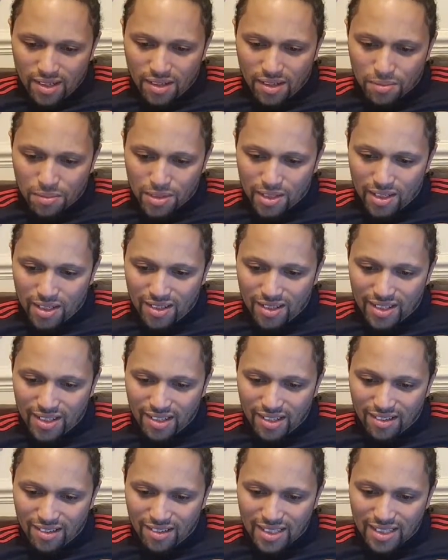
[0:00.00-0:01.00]
Sorry, the
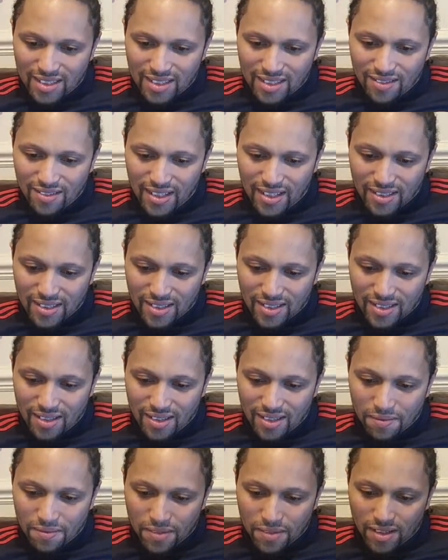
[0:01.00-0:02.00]
rest of it has
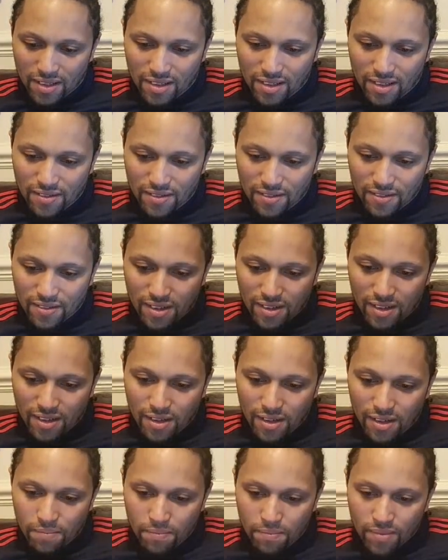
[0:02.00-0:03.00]
gone
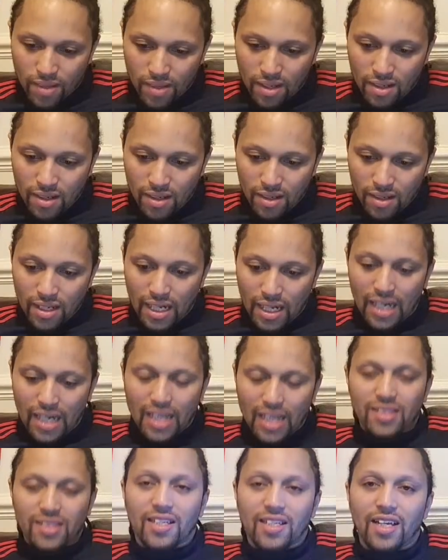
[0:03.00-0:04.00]
off. I'll
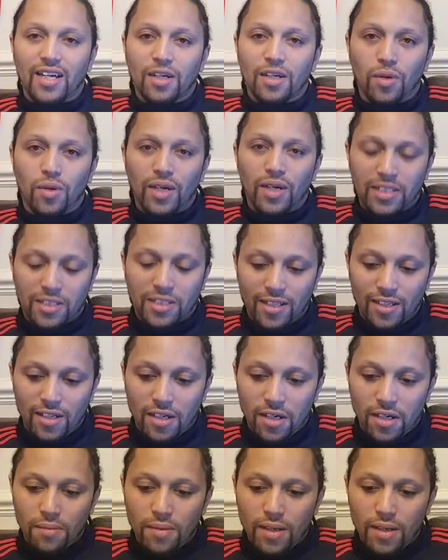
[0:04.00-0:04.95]
answer that question.